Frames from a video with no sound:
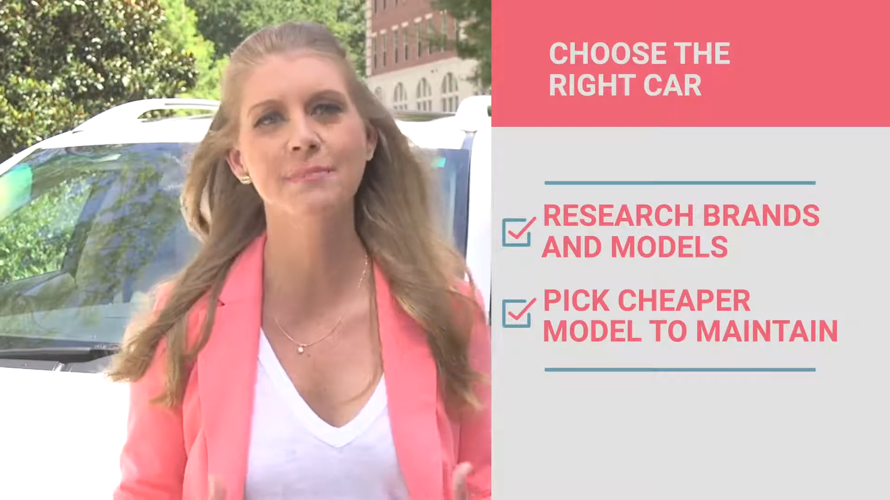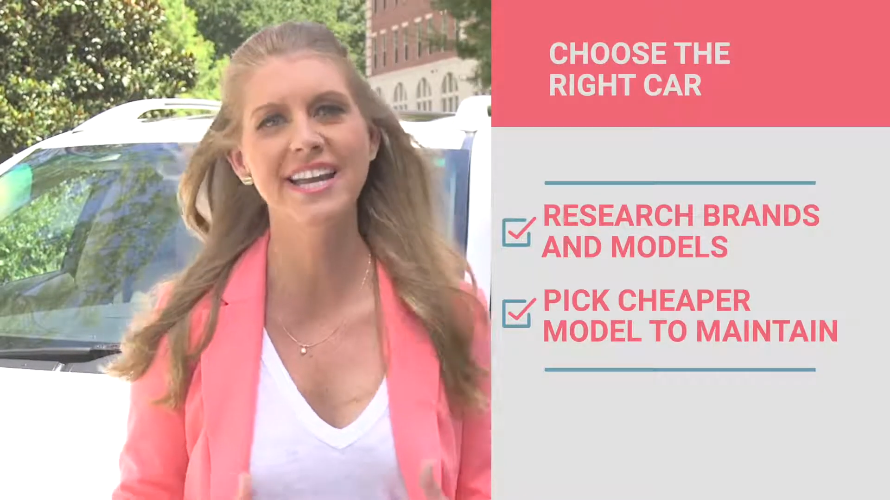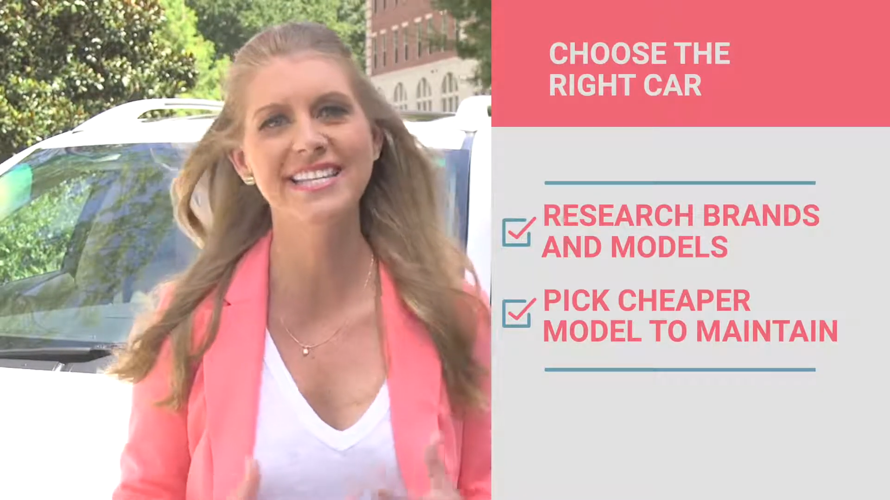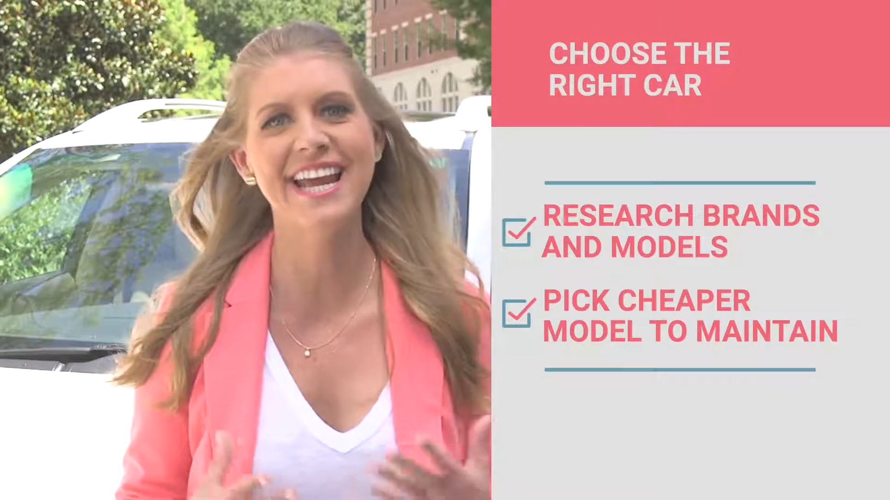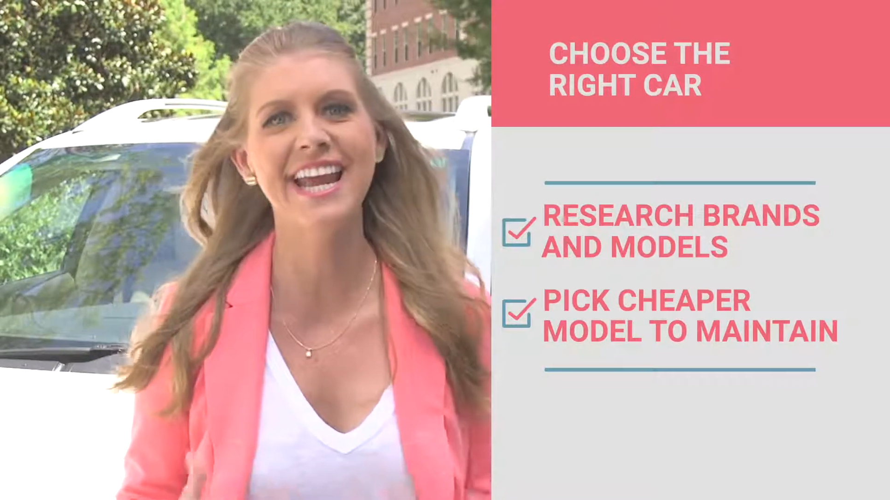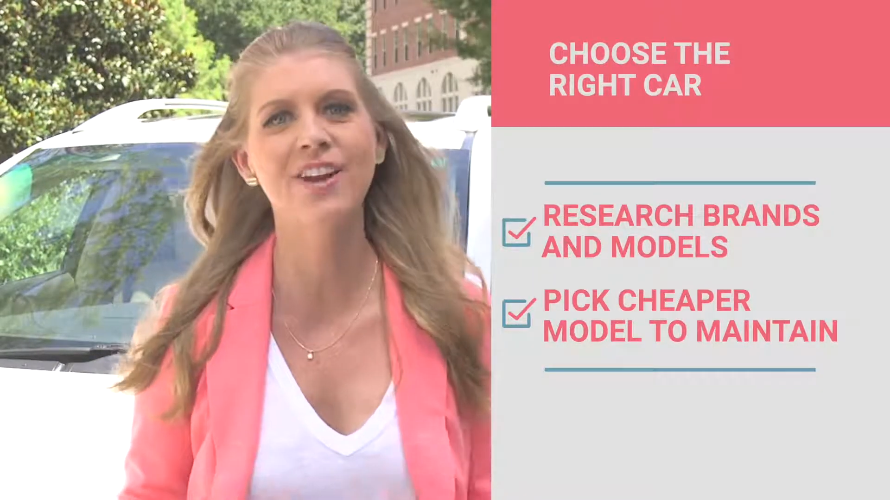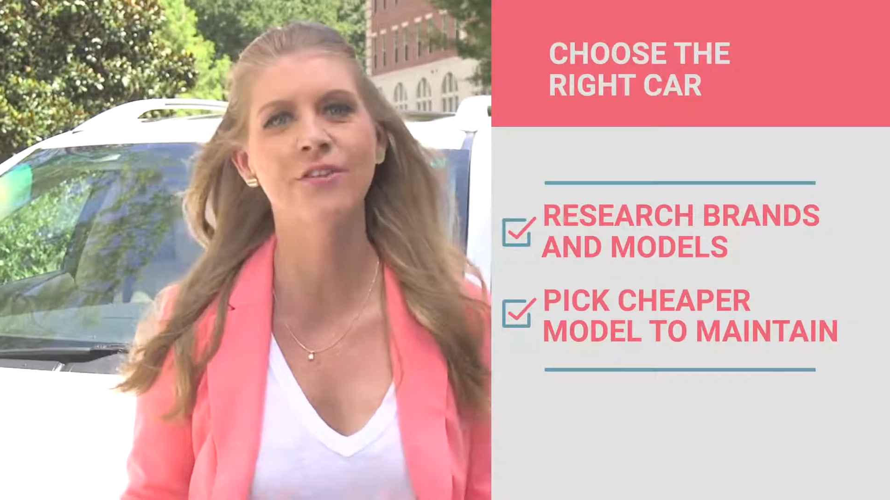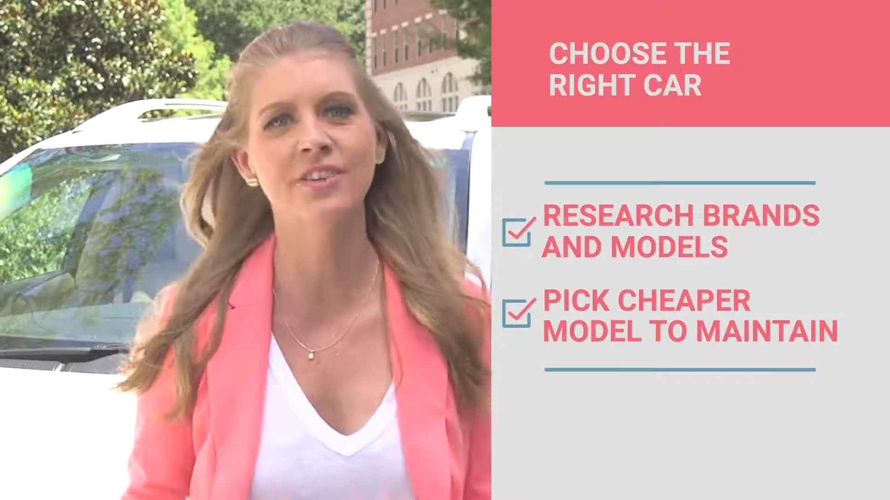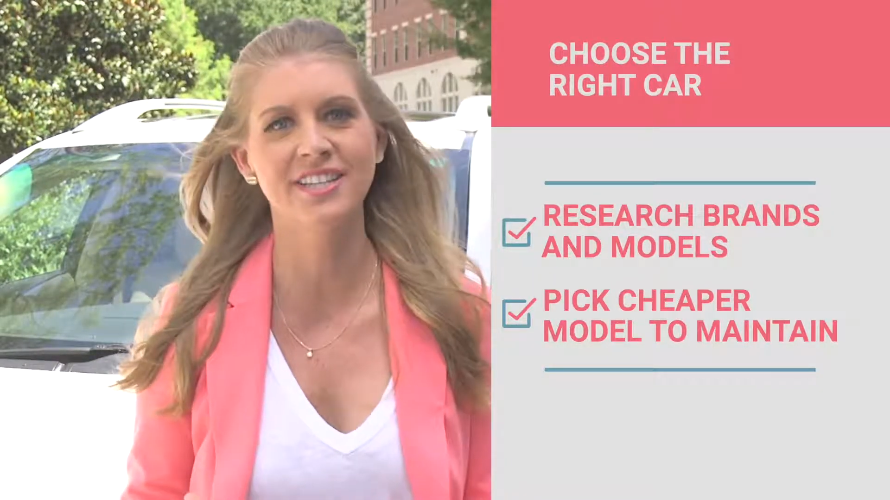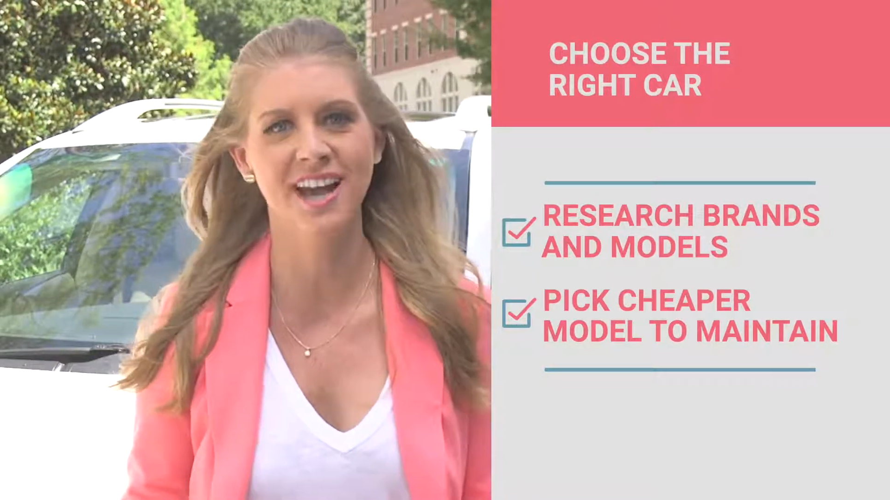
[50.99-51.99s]
maintain
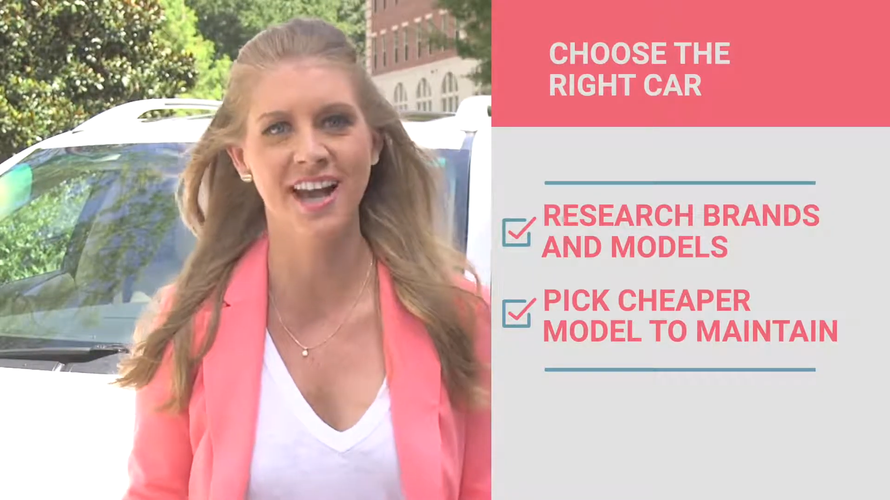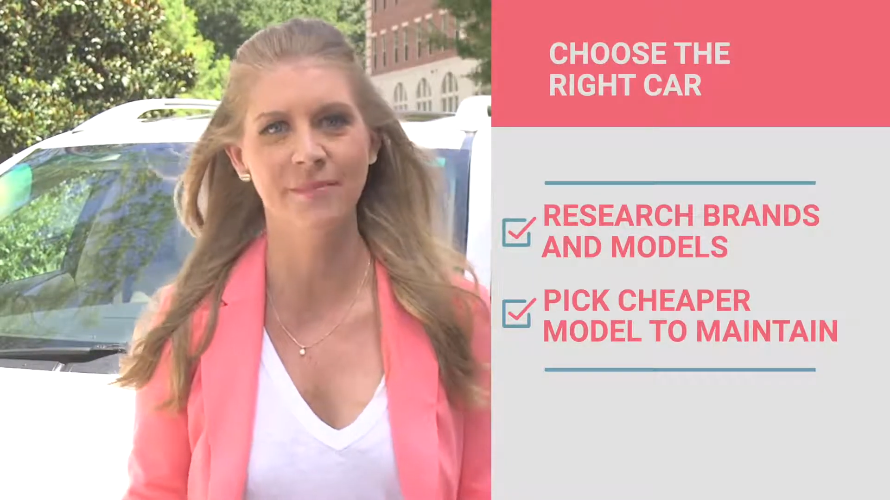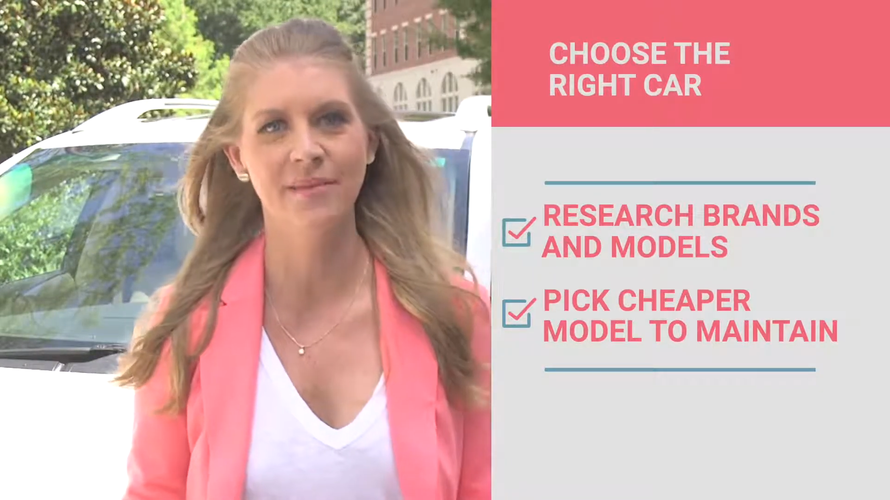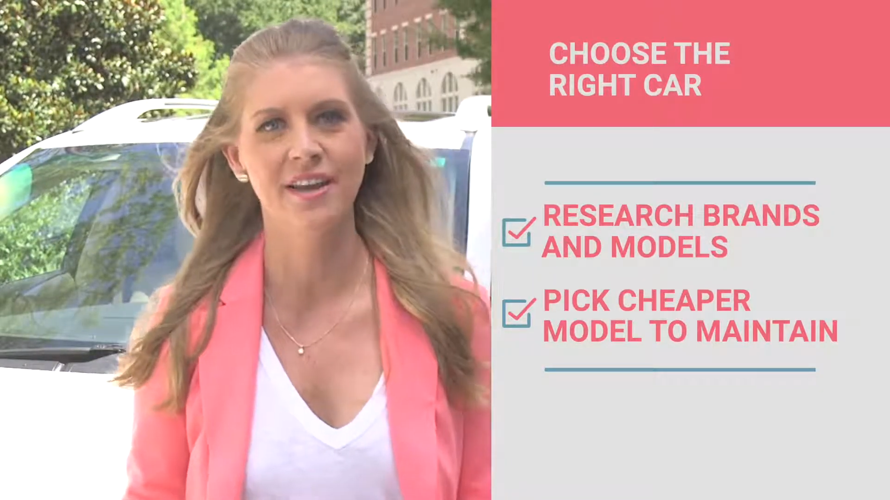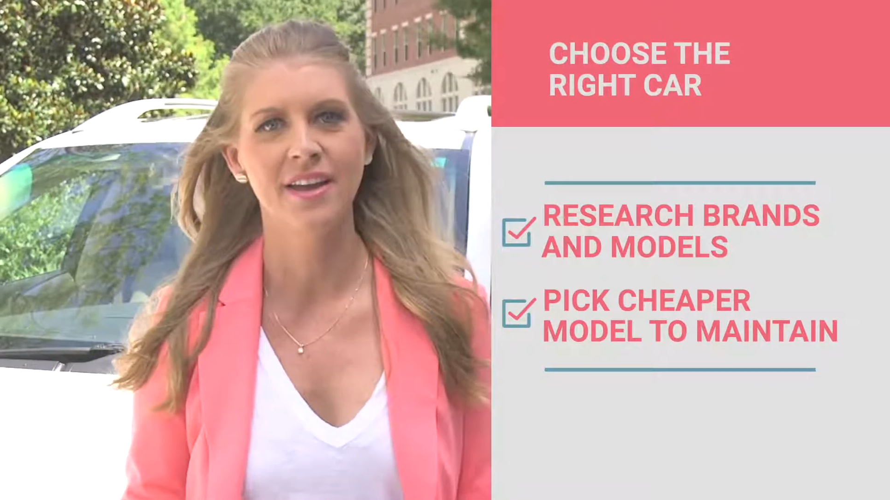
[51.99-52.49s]
over time.